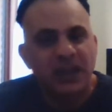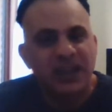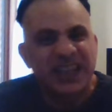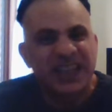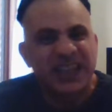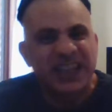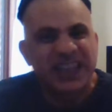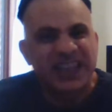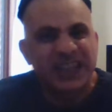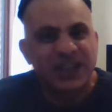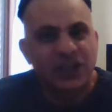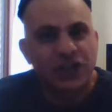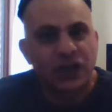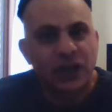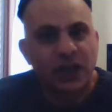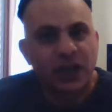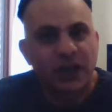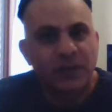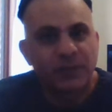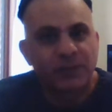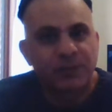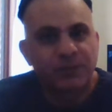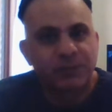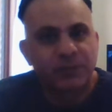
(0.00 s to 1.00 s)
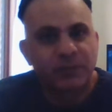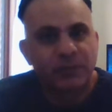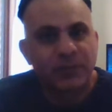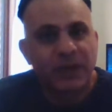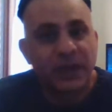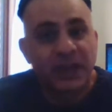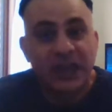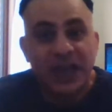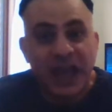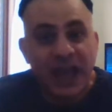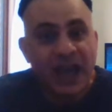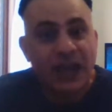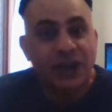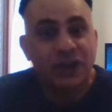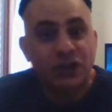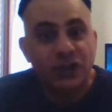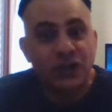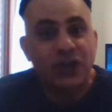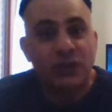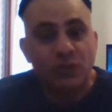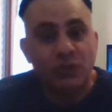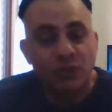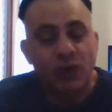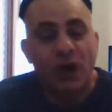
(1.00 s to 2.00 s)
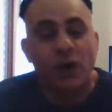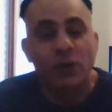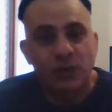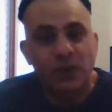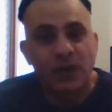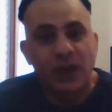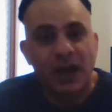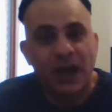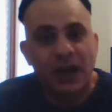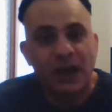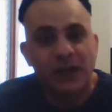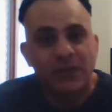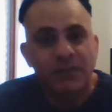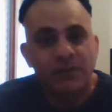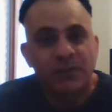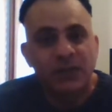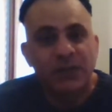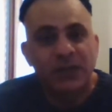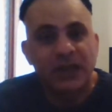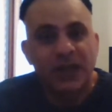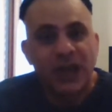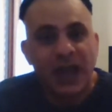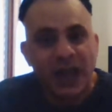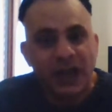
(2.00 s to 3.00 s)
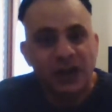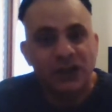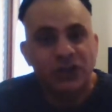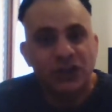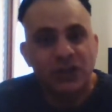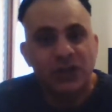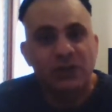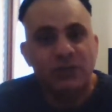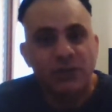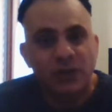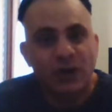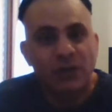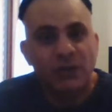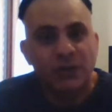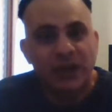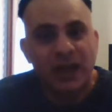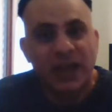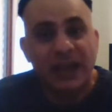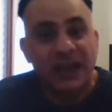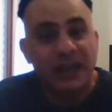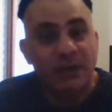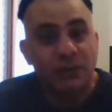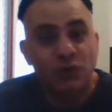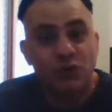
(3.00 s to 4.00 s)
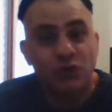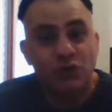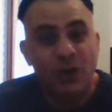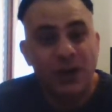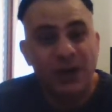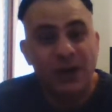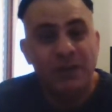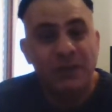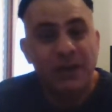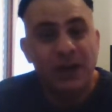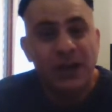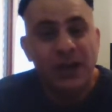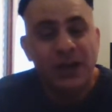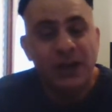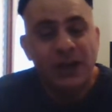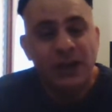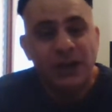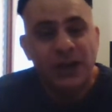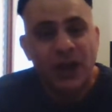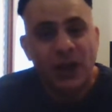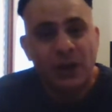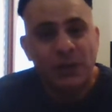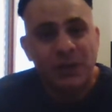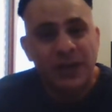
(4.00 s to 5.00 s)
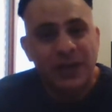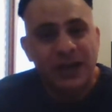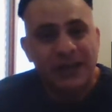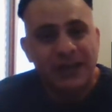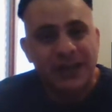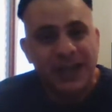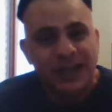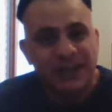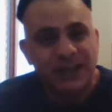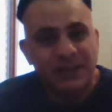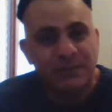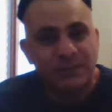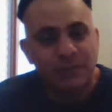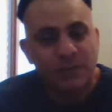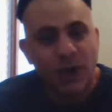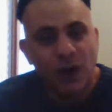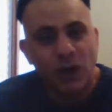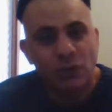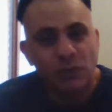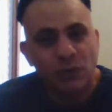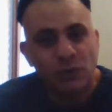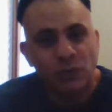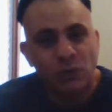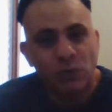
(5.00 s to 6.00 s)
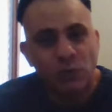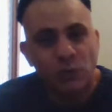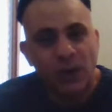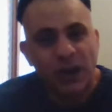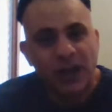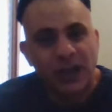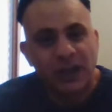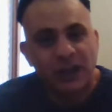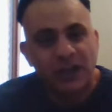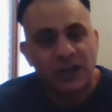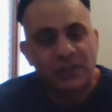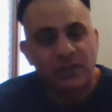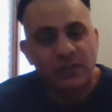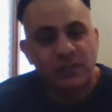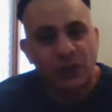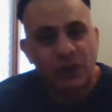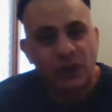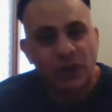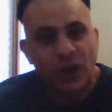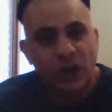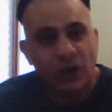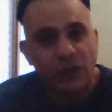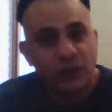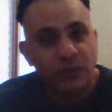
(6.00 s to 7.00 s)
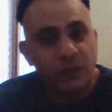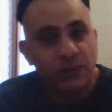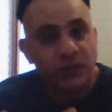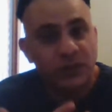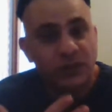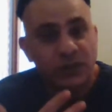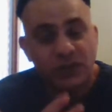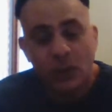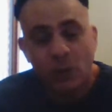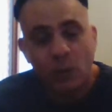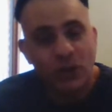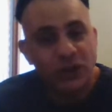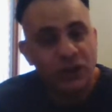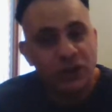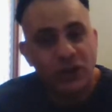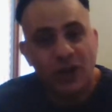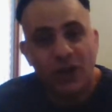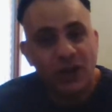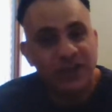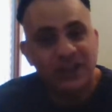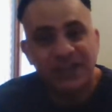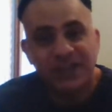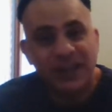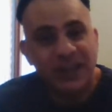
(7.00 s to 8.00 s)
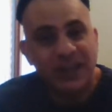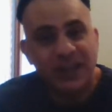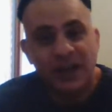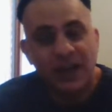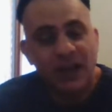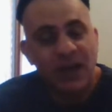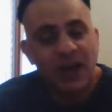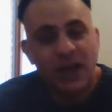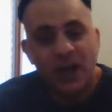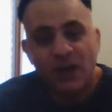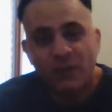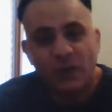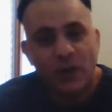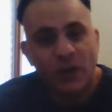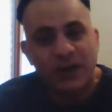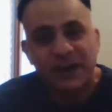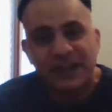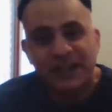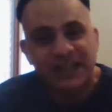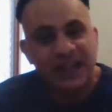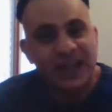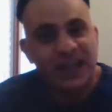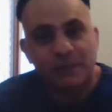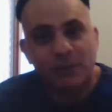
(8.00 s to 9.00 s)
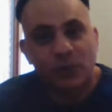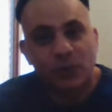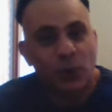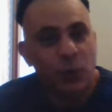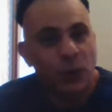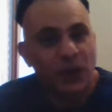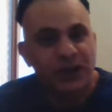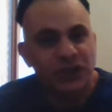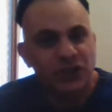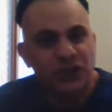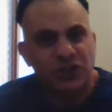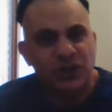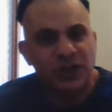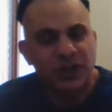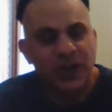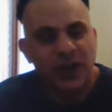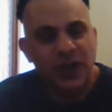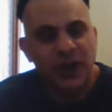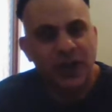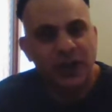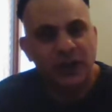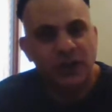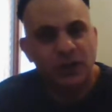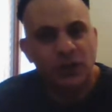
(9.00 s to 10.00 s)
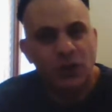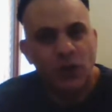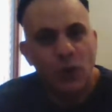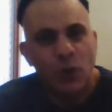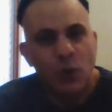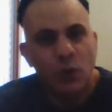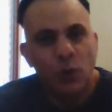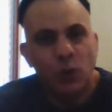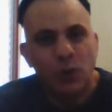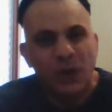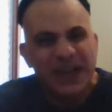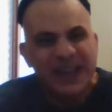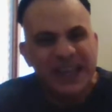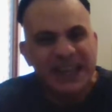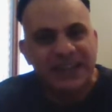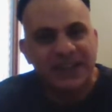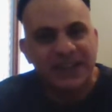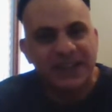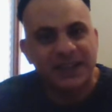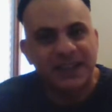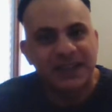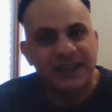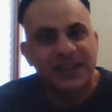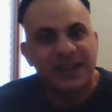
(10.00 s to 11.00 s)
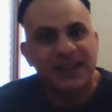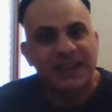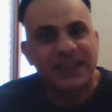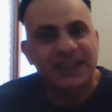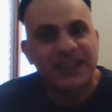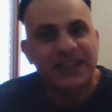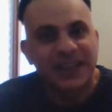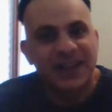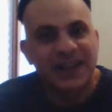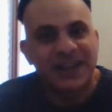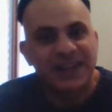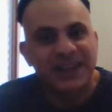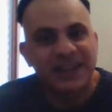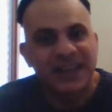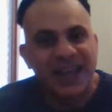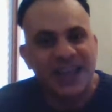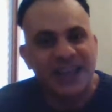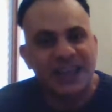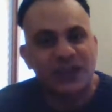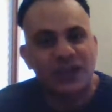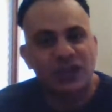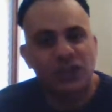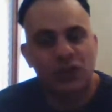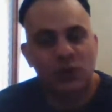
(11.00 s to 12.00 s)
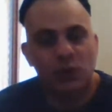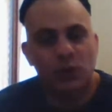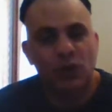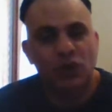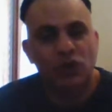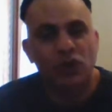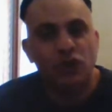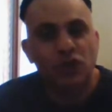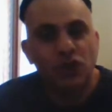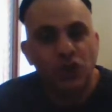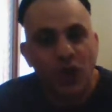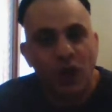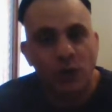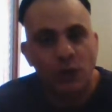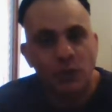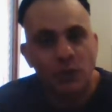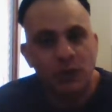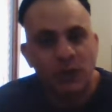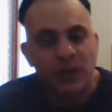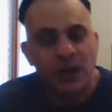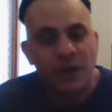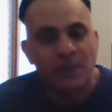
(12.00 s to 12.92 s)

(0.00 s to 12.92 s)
Itchy. He actually wrote that. He was trying to, you know, that's a moment where, you know, someone's asking a very deep question, and Whedon turned that into a joke,